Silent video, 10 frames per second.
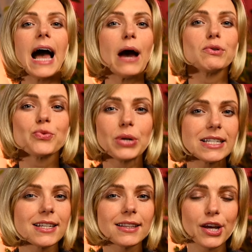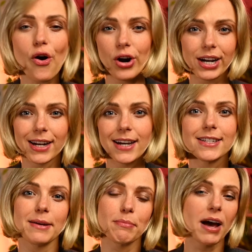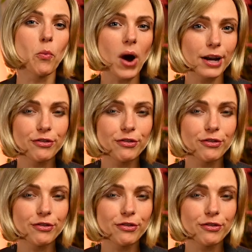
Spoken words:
I was recently organizing my wine